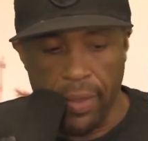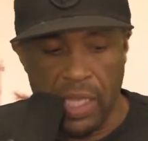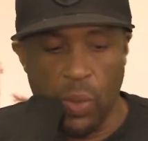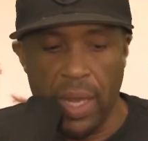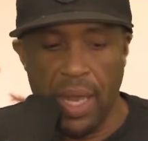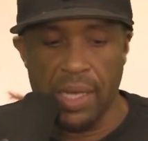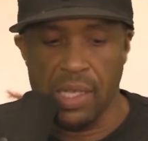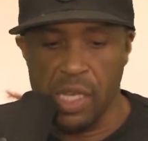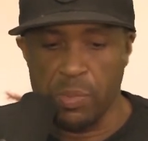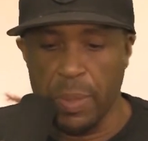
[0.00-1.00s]
that's why a lot of
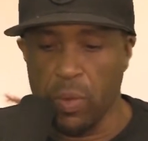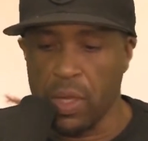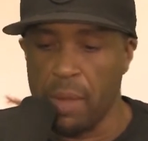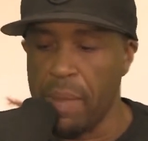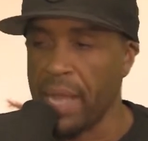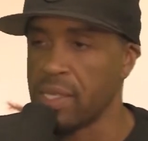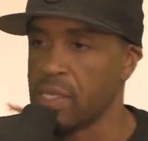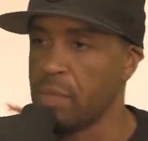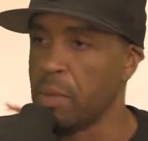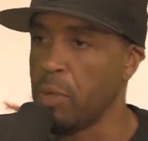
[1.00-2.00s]
times people will come back and
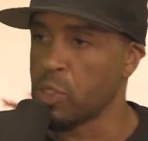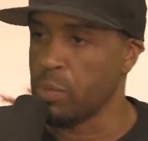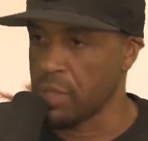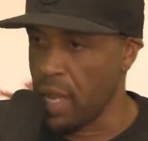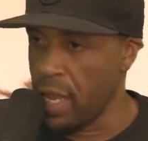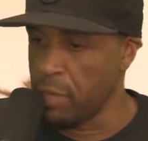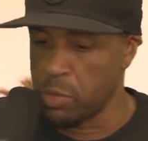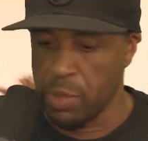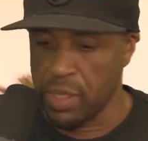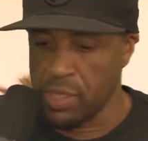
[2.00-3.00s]
see me multiple
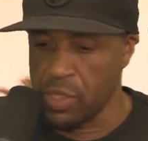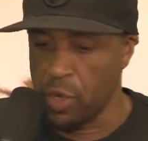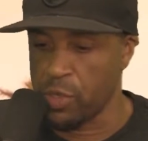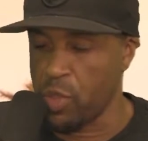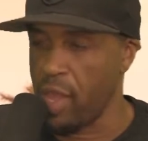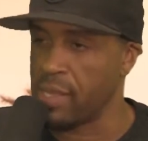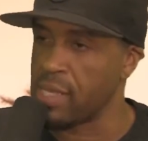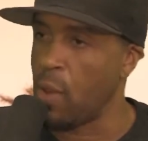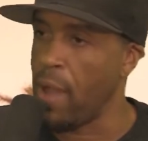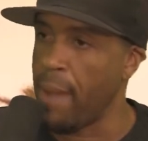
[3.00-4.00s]
times because there's things
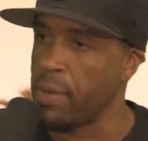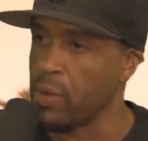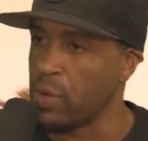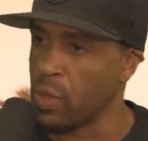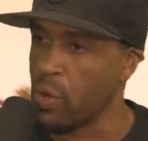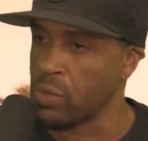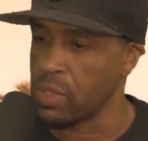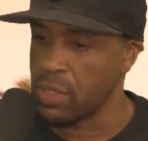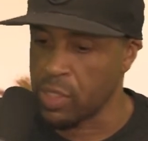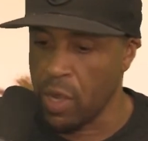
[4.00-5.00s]
that will happen during the course
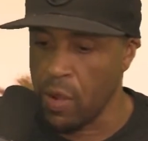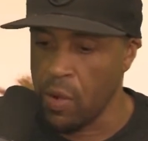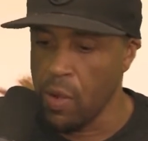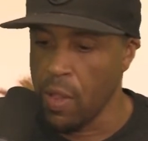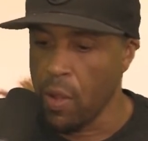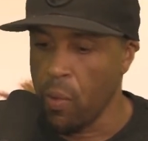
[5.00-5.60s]
of the show